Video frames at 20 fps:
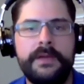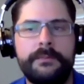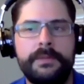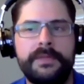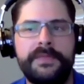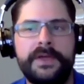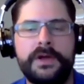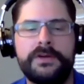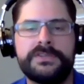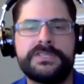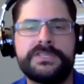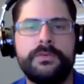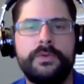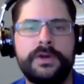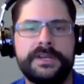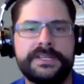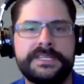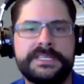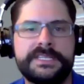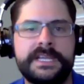but they also
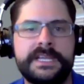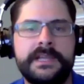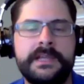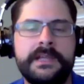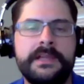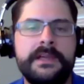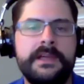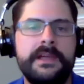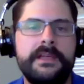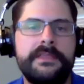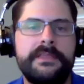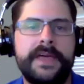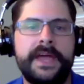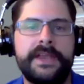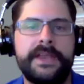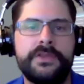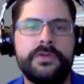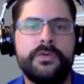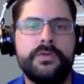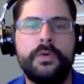want to see
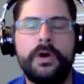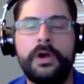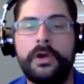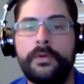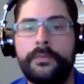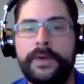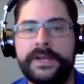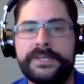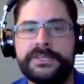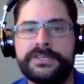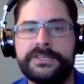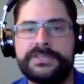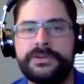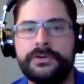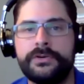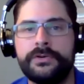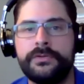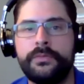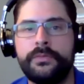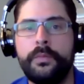that you are
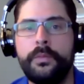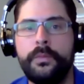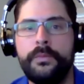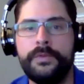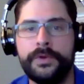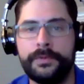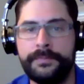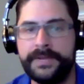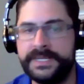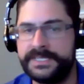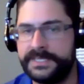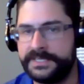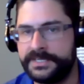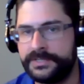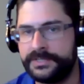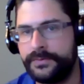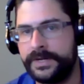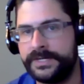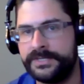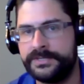registered, your business
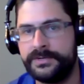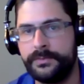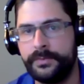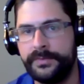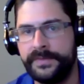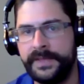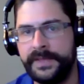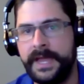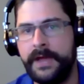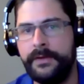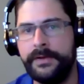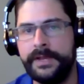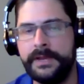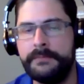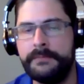is registered with the county.